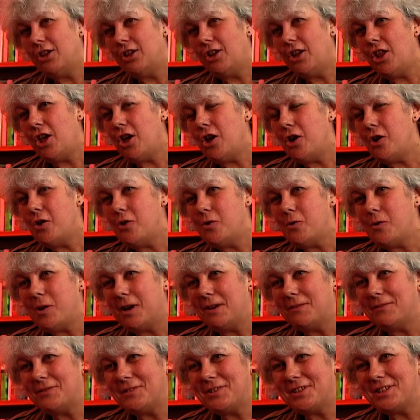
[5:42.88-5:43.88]
No,
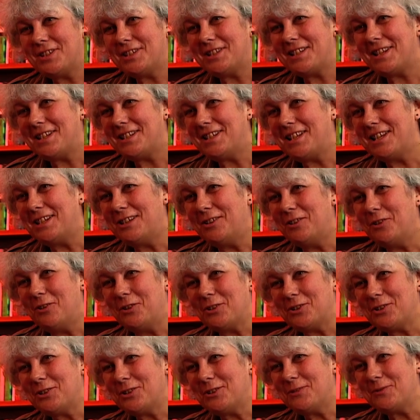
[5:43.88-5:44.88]
I've studied
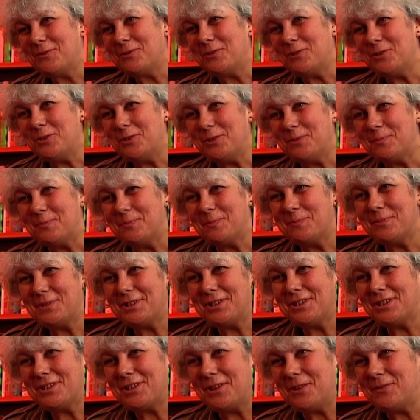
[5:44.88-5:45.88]
lots of
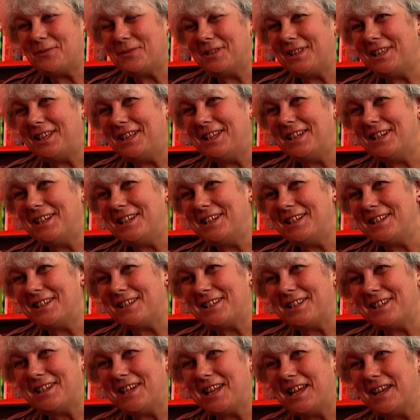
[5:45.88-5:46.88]
groups over the
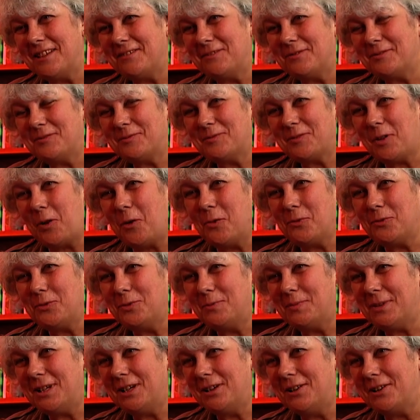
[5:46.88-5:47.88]
years, and I've often
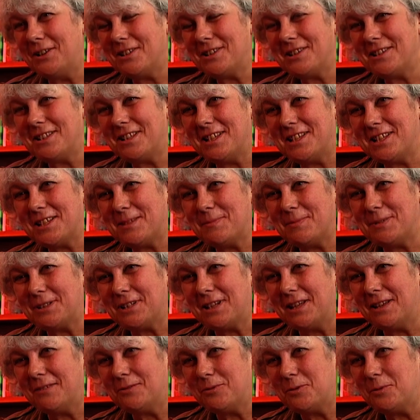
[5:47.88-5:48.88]
been asked this, but
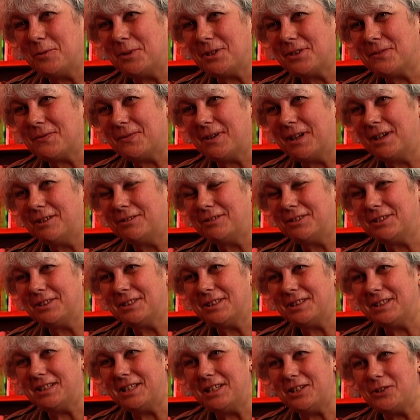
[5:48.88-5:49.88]
I've always found
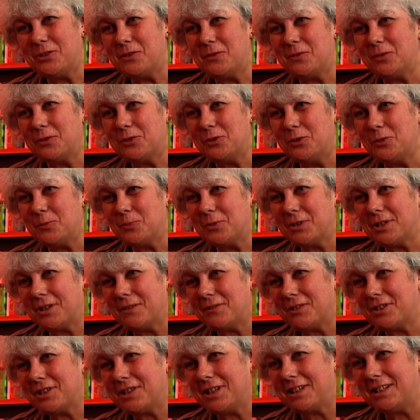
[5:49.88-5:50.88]
each of the groups
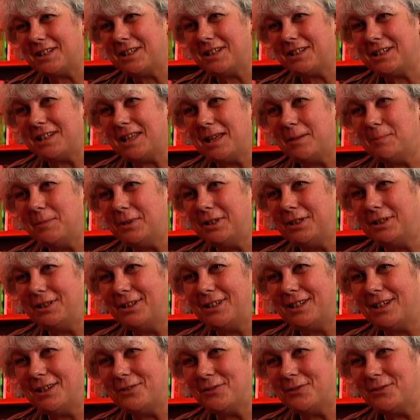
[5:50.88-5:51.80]
I've studied eminently